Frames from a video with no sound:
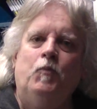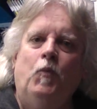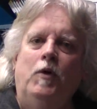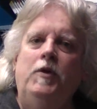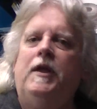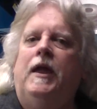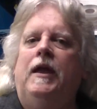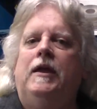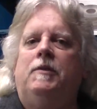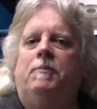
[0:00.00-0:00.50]

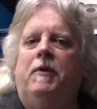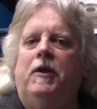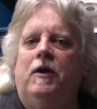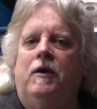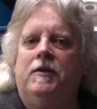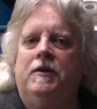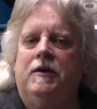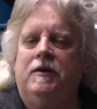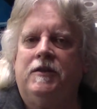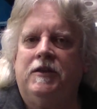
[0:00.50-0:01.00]
Wouldn't you hate to be
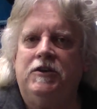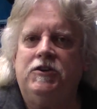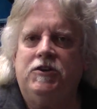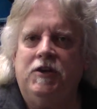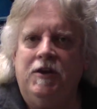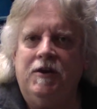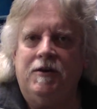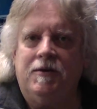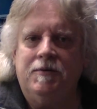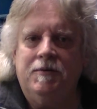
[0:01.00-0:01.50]
on there this
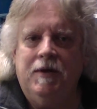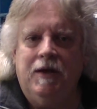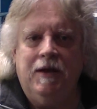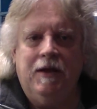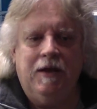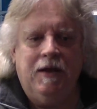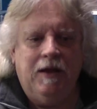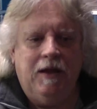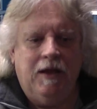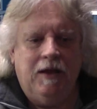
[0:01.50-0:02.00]
year
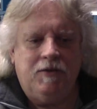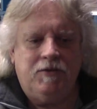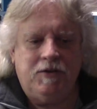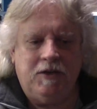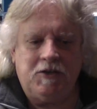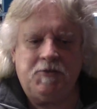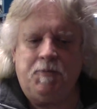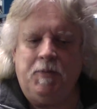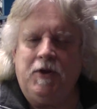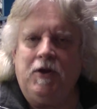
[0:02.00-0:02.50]
just